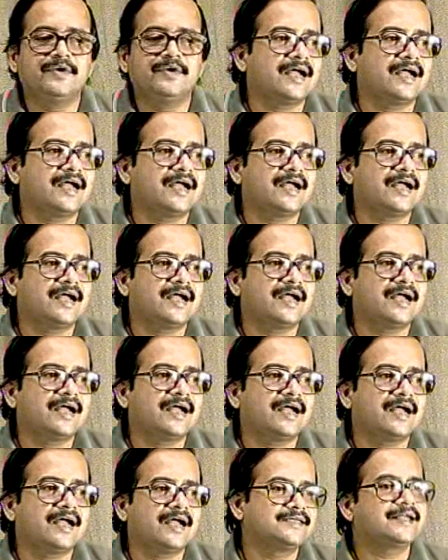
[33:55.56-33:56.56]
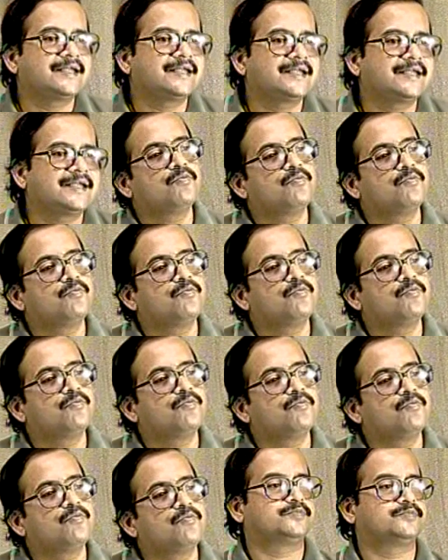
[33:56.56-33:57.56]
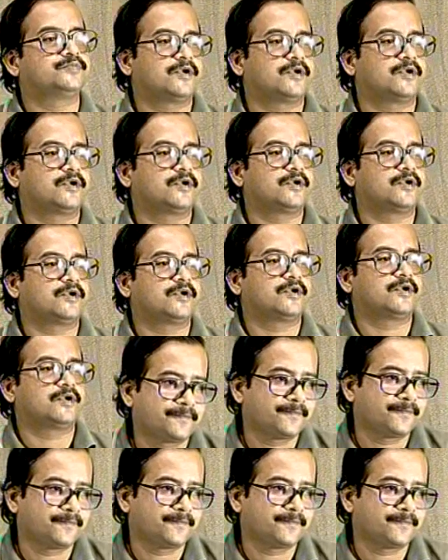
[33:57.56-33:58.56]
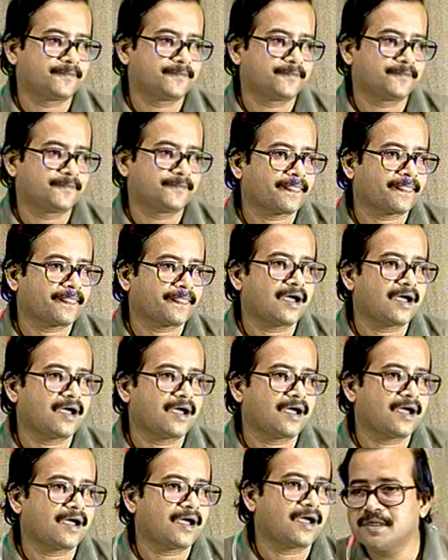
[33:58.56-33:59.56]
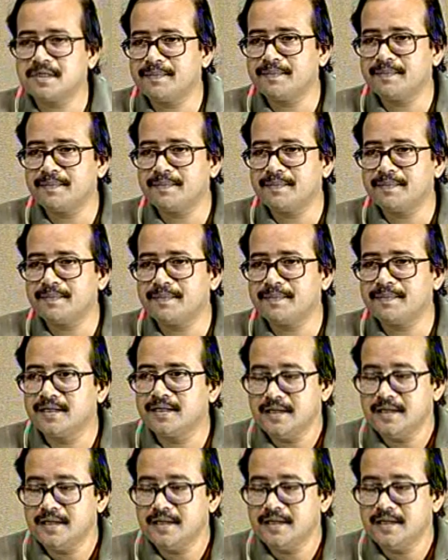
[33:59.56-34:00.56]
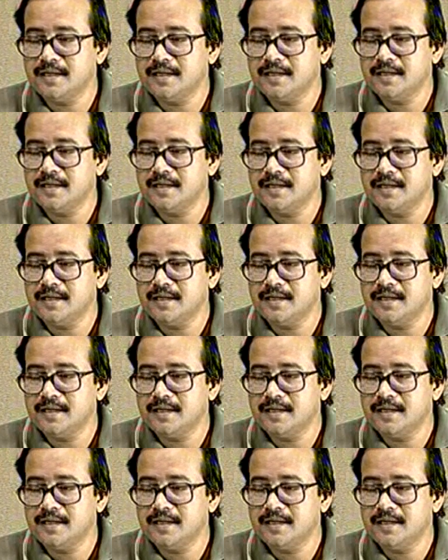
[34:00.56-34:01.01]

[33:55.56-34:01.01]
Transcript: and I can say it's a narrow band noise process. How much is the bandwidth is dictated by